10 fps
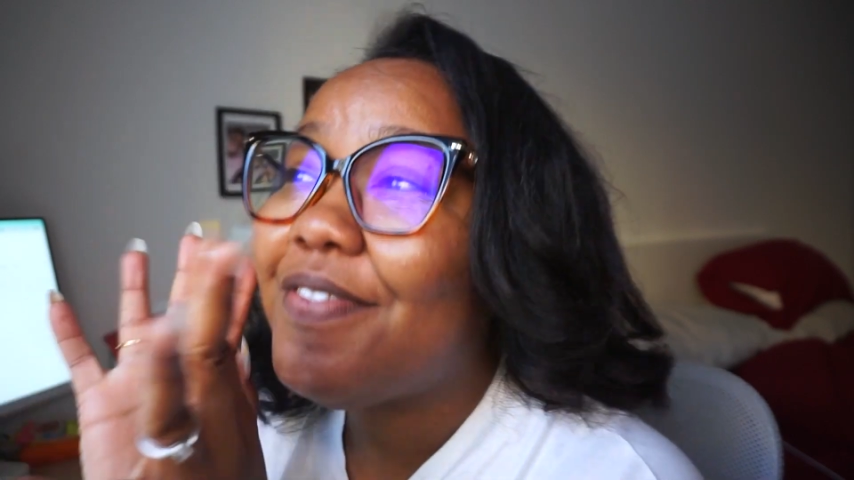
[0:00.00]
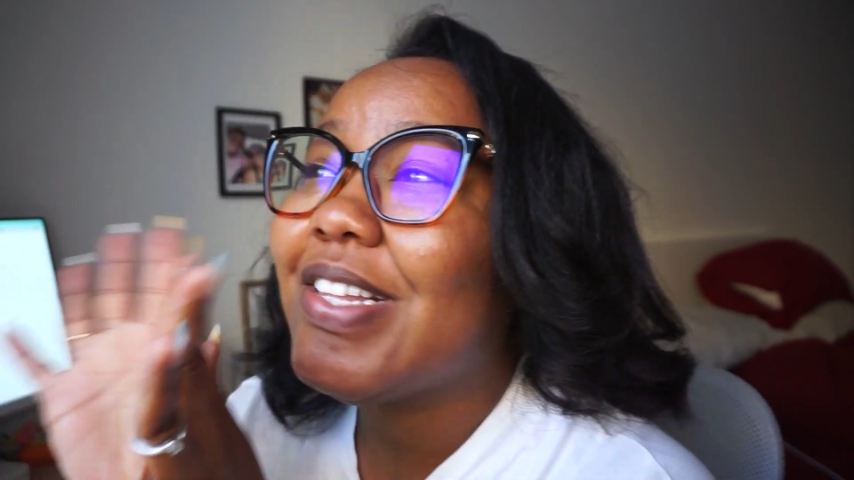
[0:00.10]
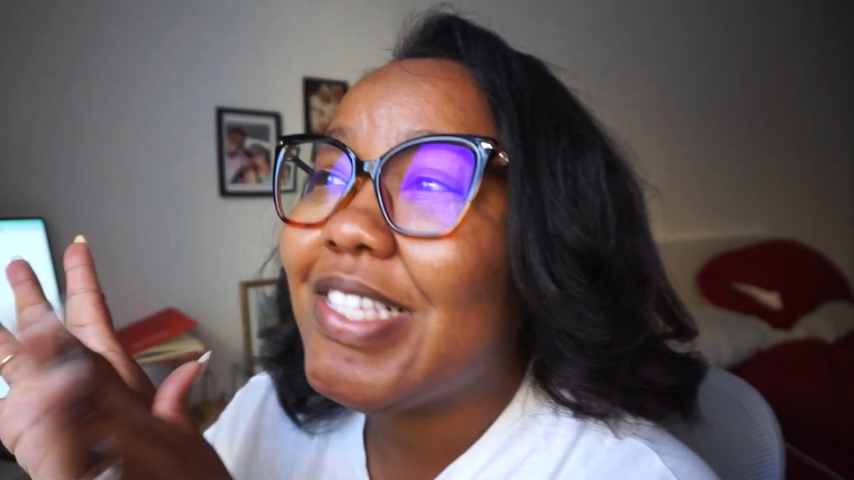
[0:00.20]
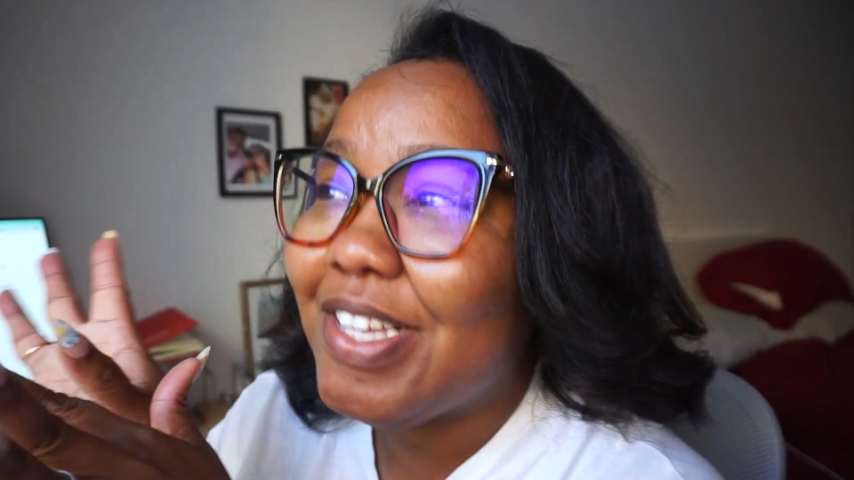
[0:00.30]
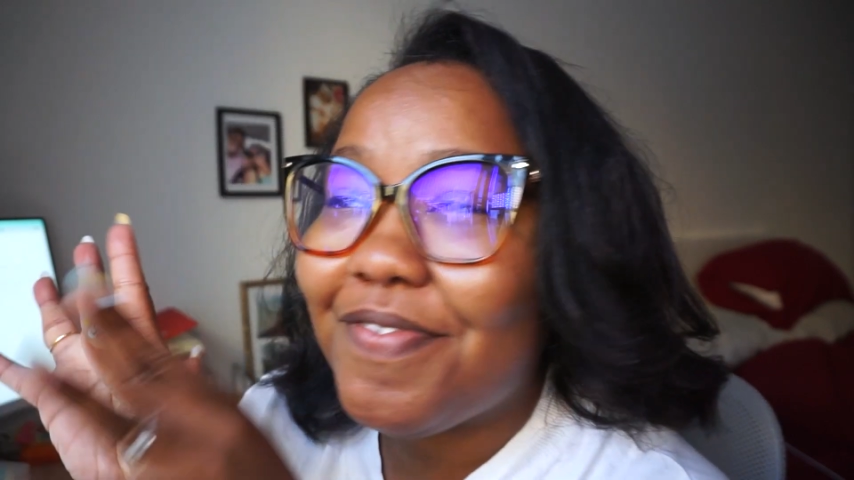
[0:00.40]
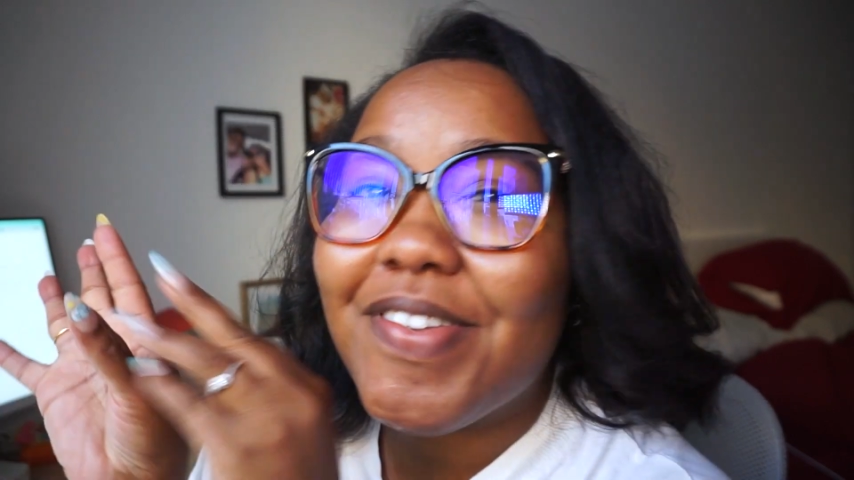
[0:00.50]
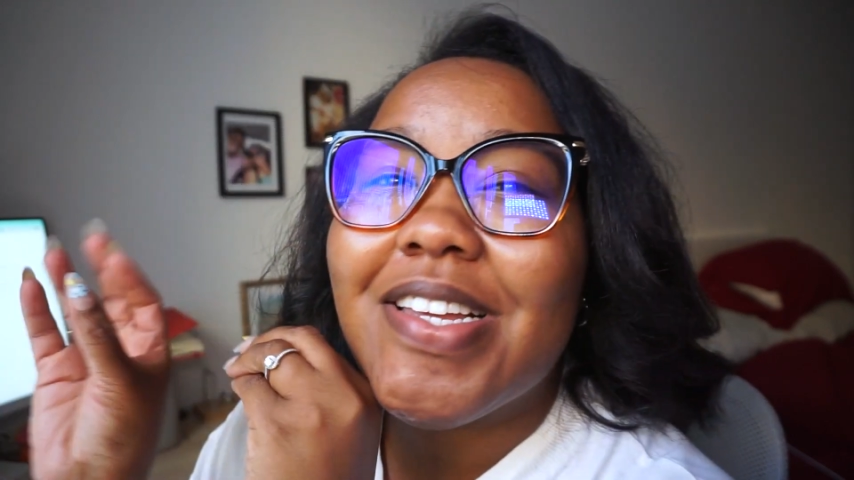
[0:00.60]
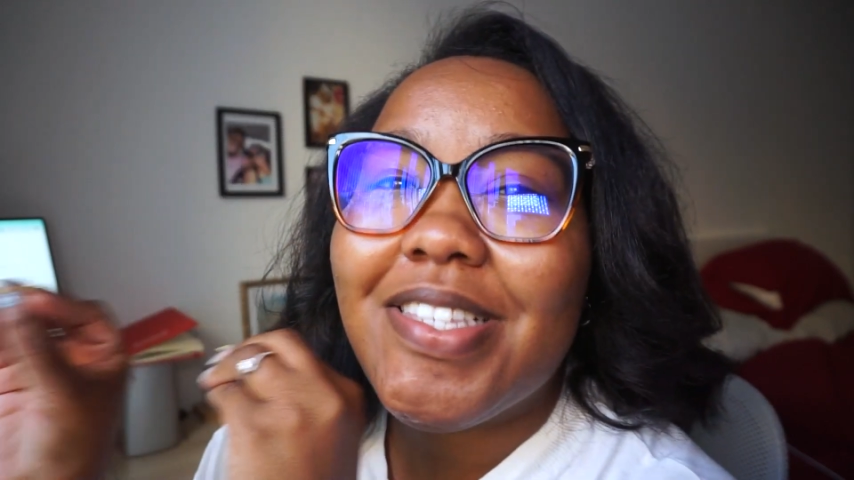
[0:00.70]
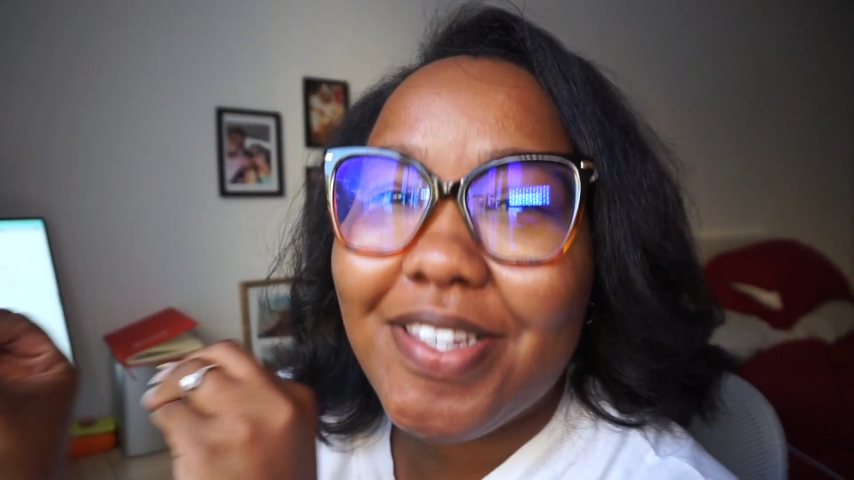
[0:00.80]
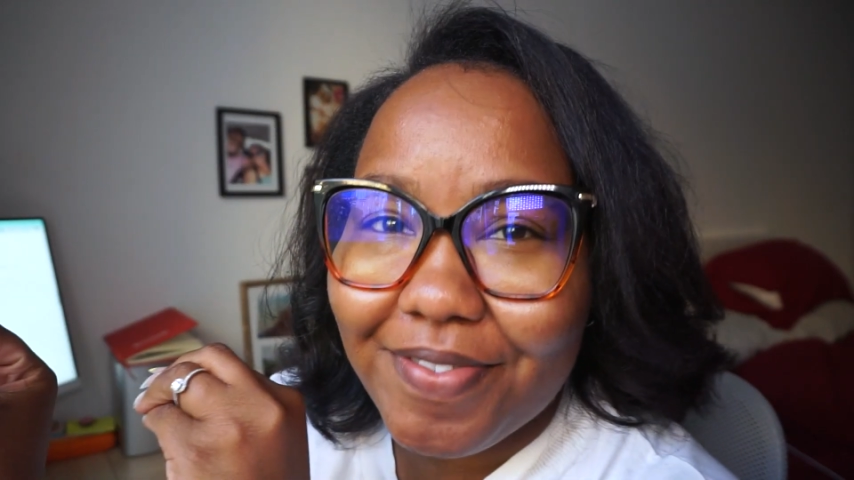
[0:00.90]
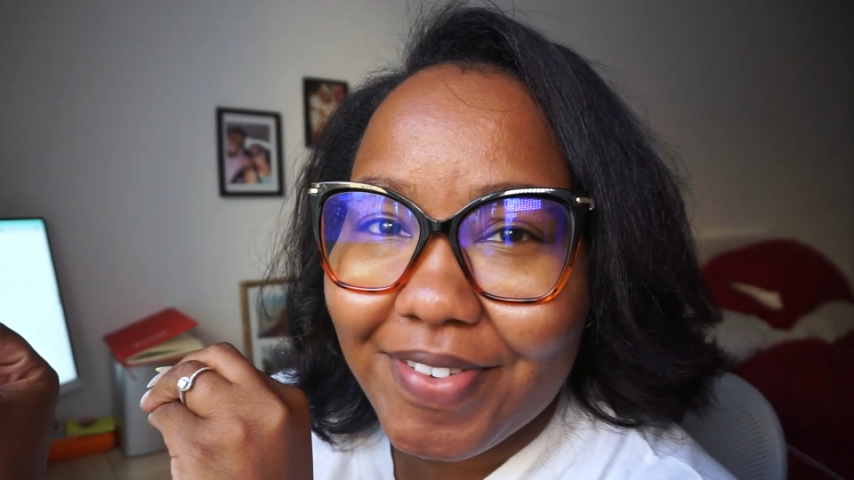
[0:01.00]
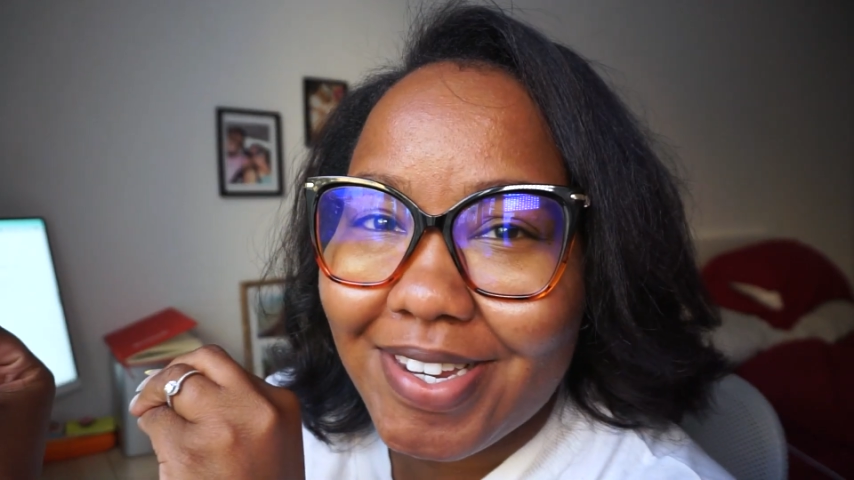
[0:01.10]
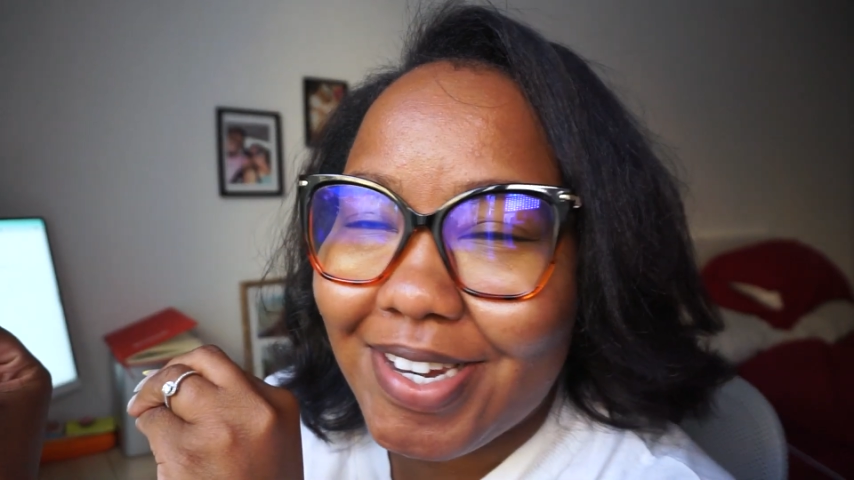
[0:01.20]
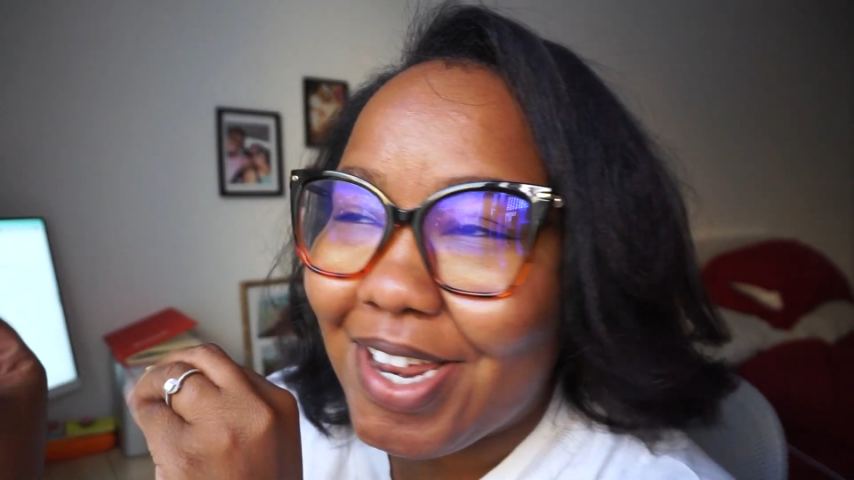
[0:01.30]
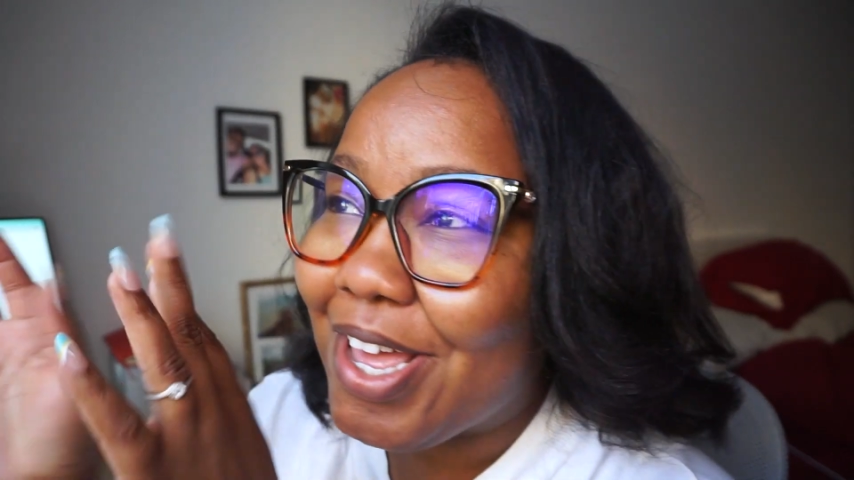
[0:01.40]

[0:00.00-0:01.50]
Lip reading: If you're turfing, you're turfing.